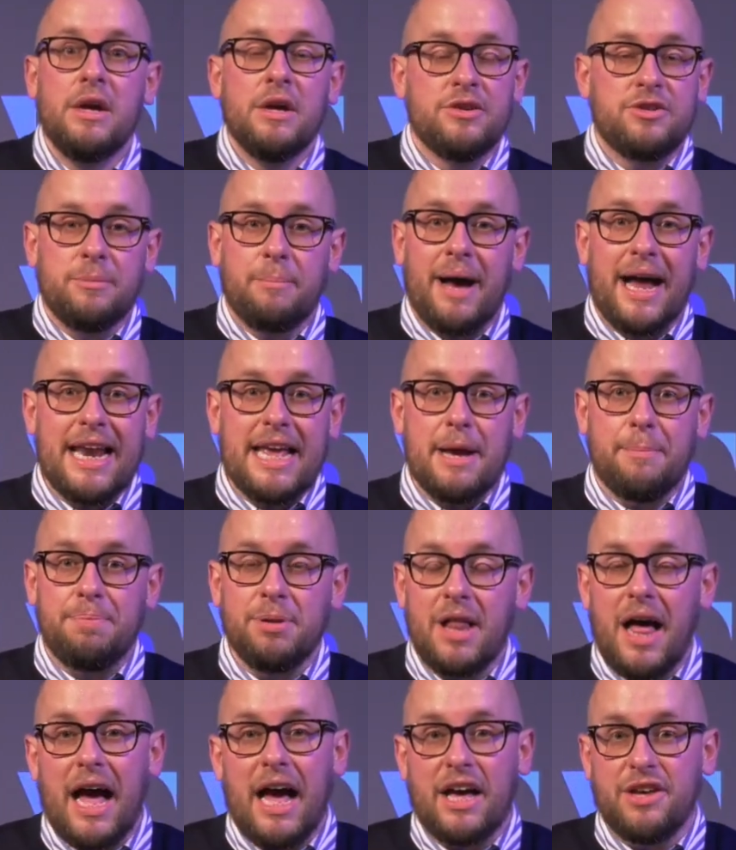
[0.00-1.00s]
Somebody
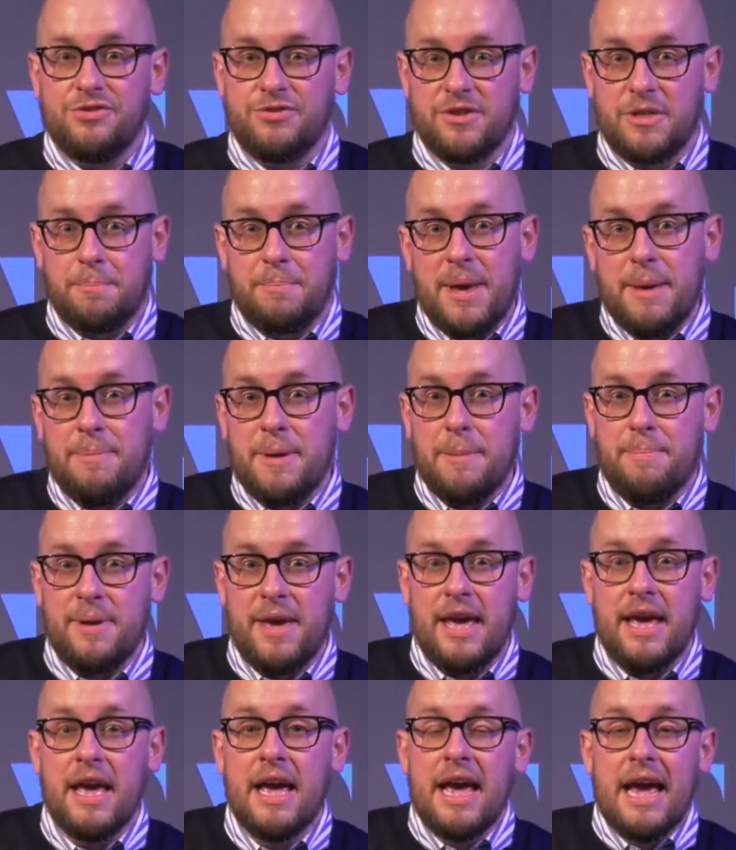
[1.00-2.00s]
applies for the
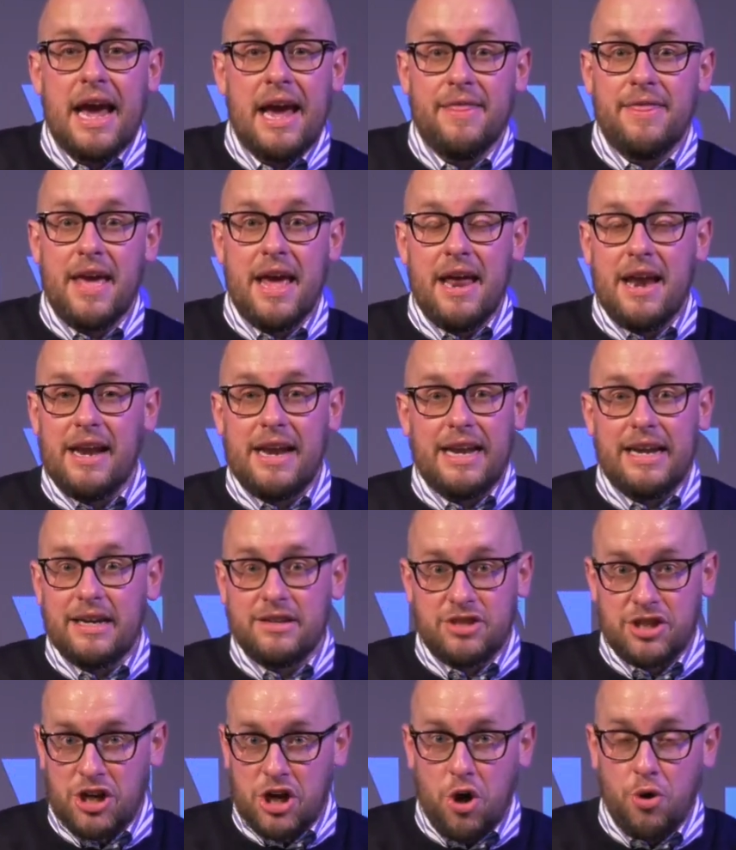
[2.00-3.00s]
PPP and it
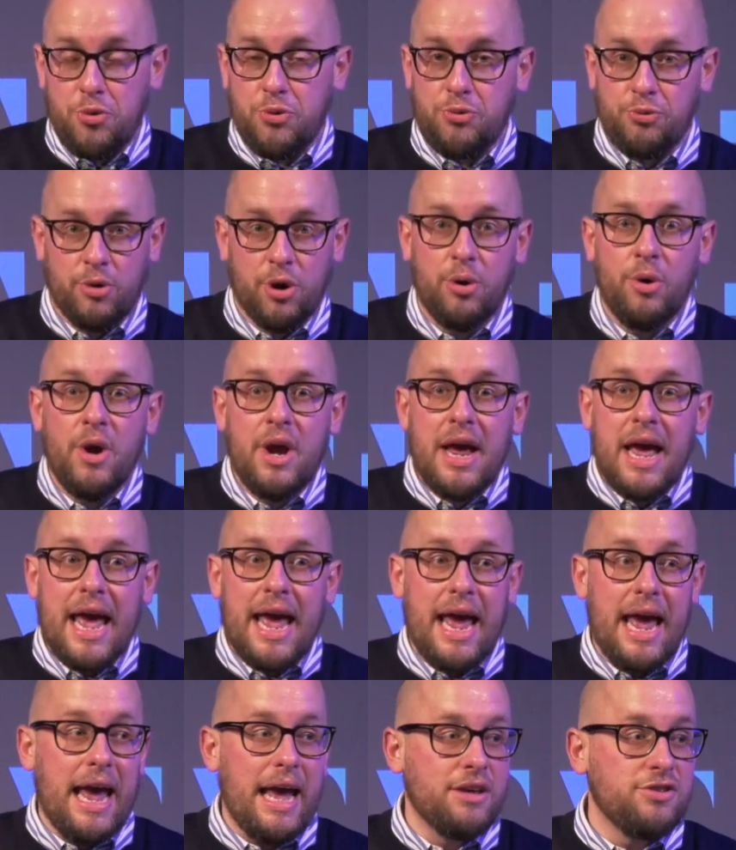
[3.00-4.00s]
doesn't go through.
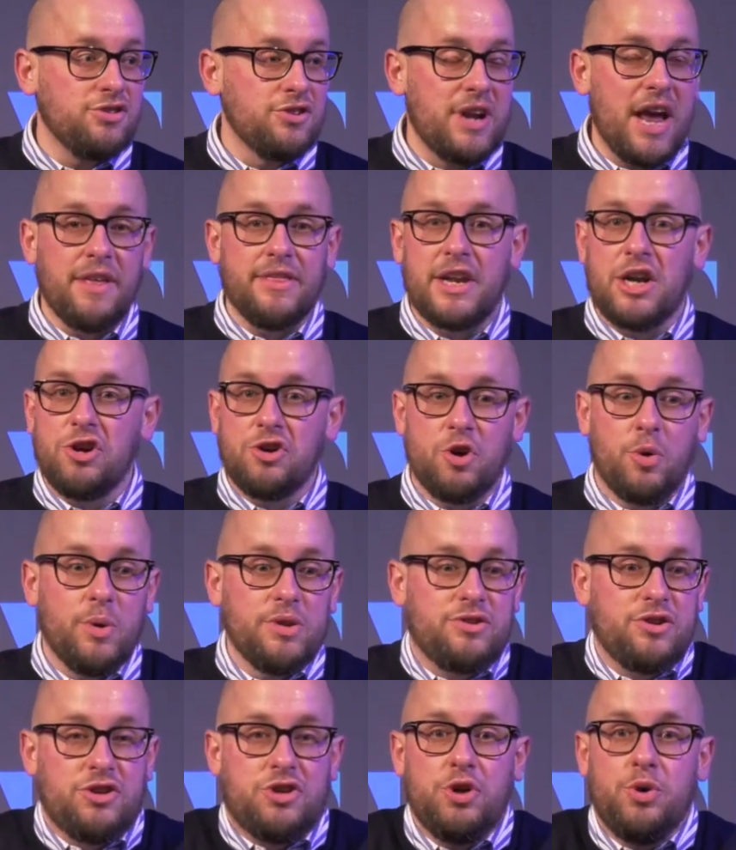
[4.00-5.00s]
And so now they don't know
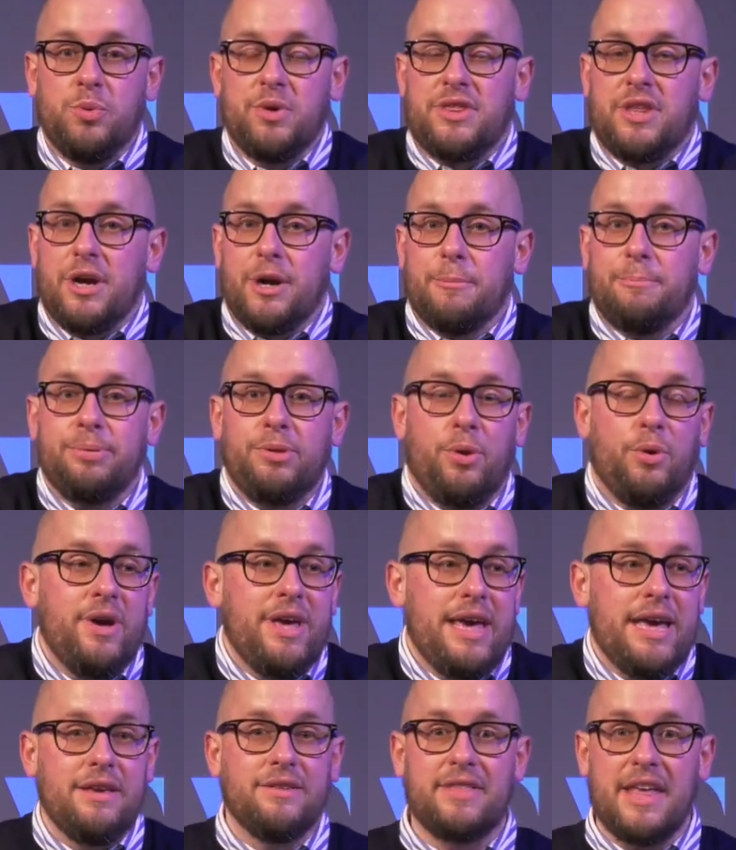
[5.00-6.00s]
what to do with their
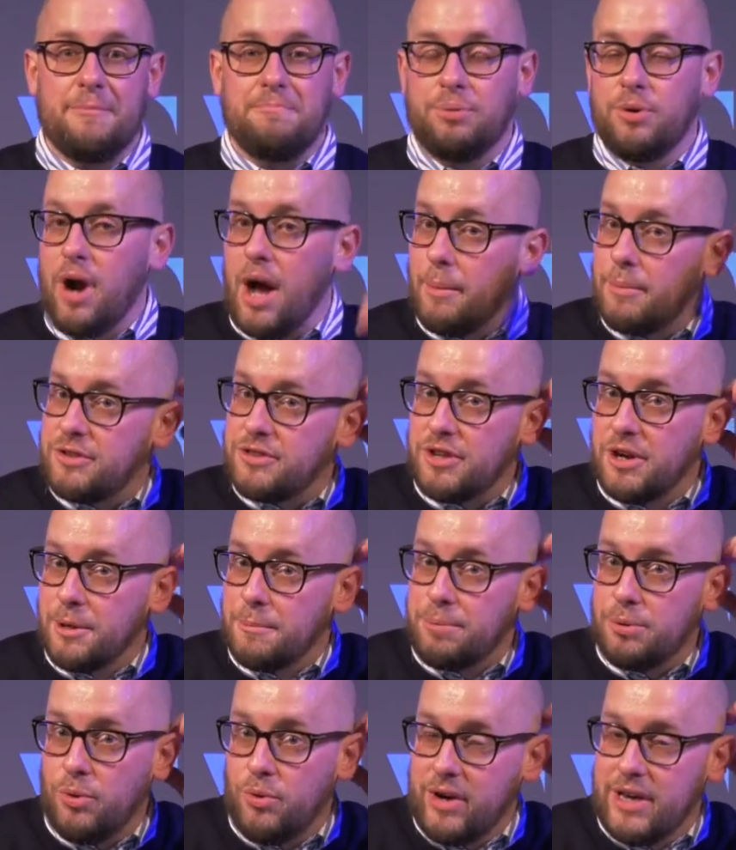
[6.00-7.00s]
employees. They promised their
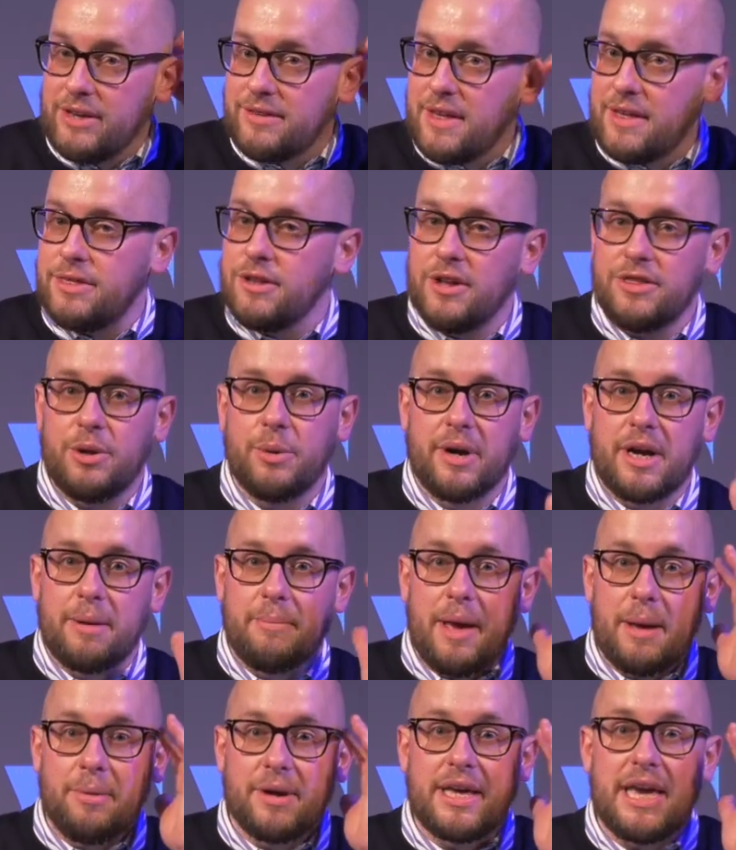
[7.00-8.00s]
employees, they thought they were going to
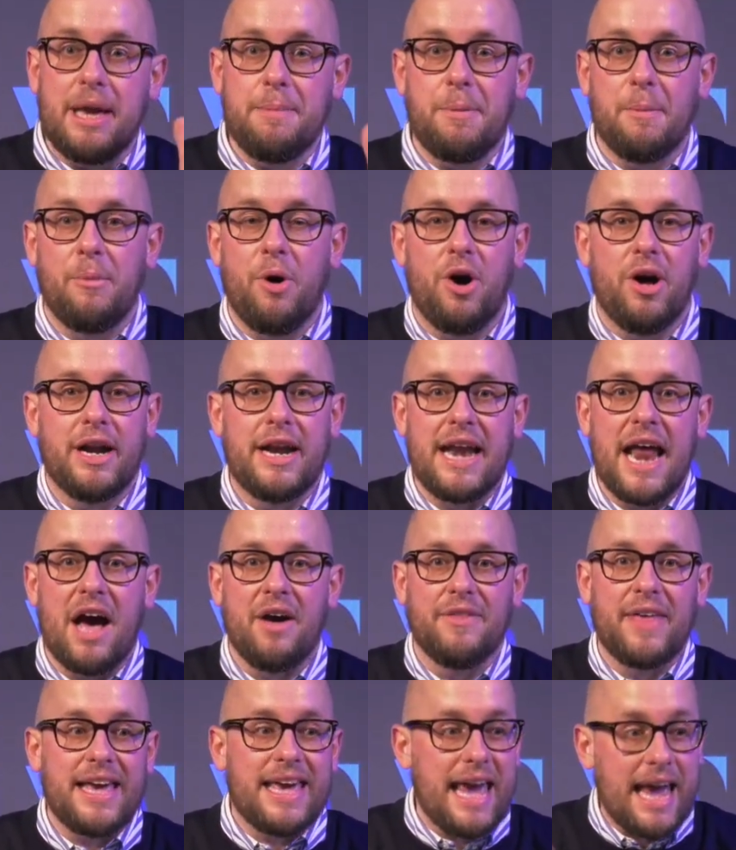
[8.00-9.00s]
be able to keep them on, and
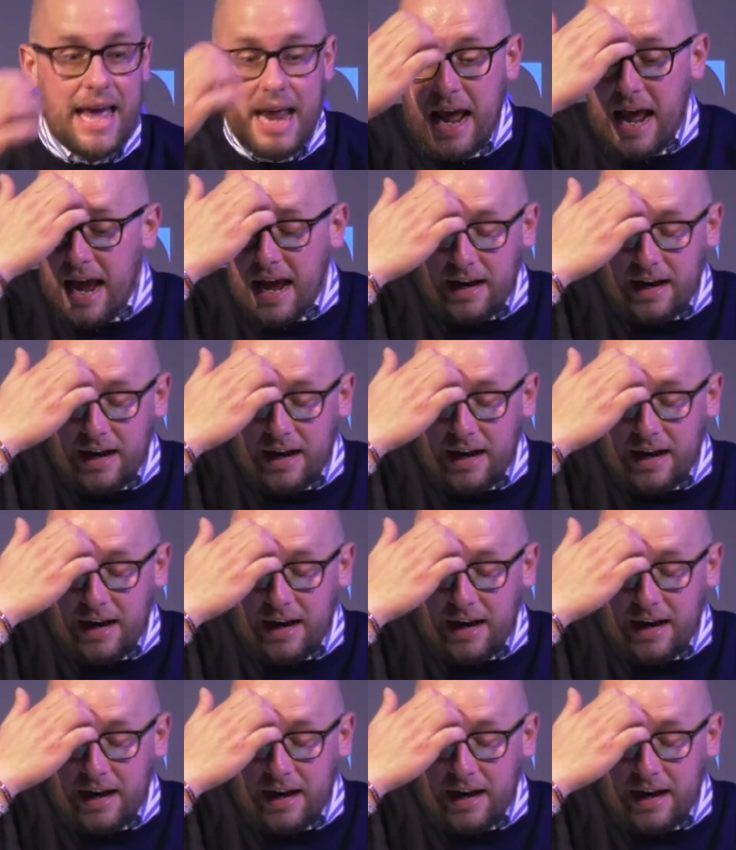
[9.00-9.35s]
now they can't.